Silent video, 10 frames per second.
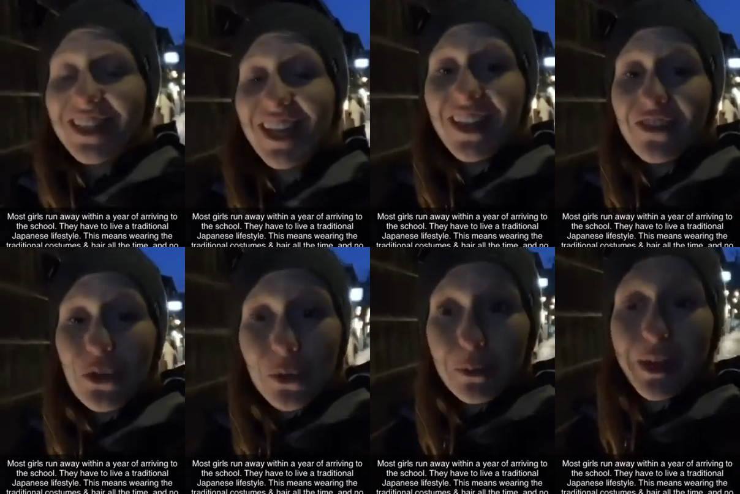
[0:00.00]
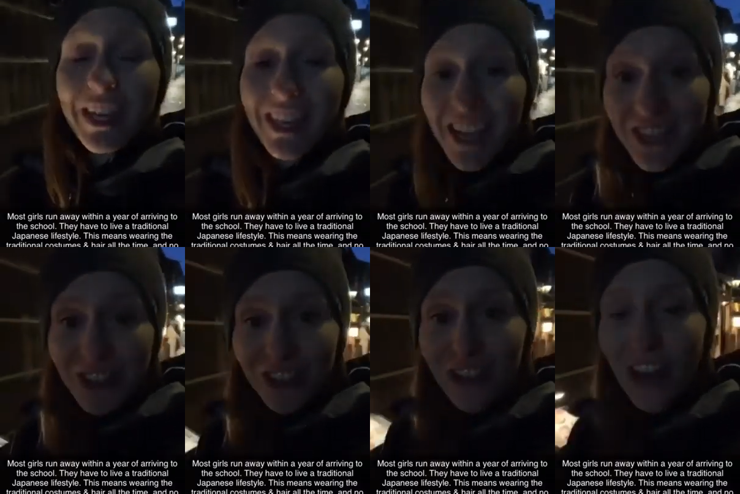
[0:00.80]
if you want to be a geisha or
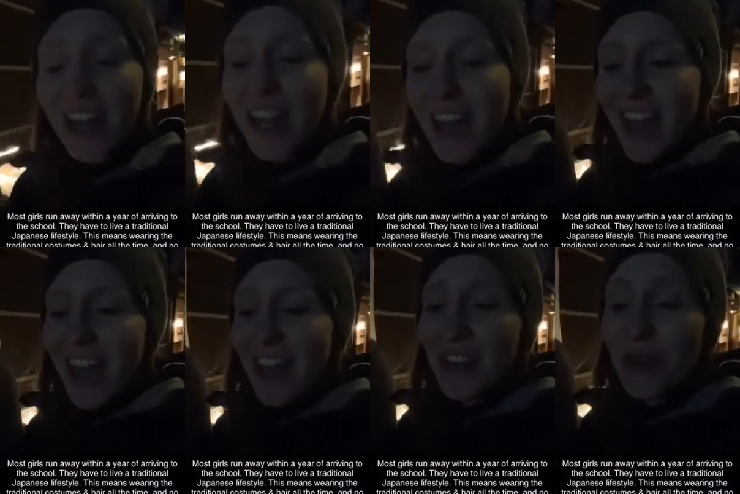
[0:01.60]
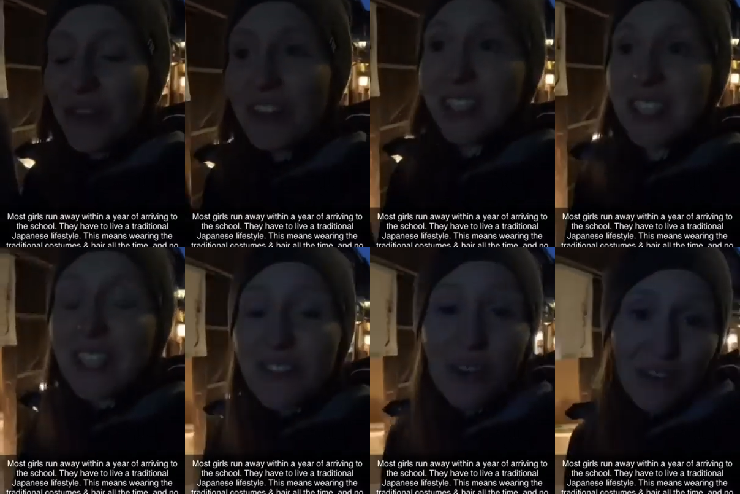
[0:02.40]
not. Then you have to leave your
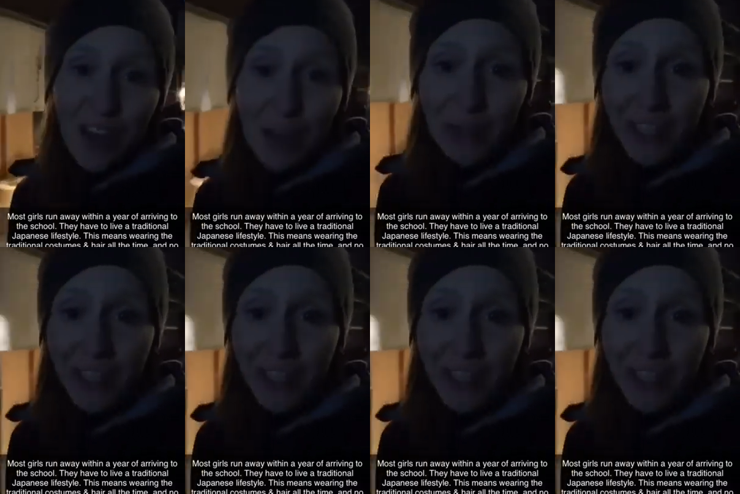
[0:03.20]
family